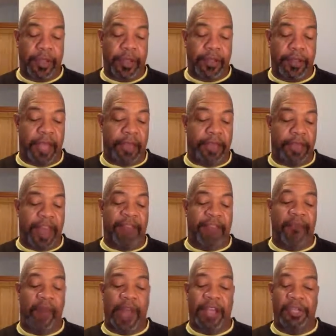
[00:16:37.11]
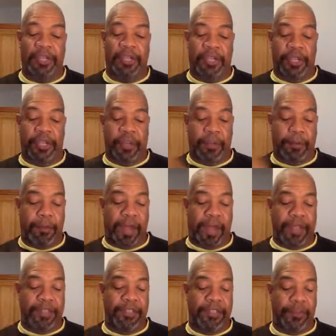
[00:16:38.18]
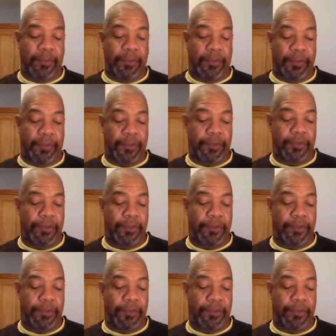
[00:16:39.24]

now that I've washed my soul.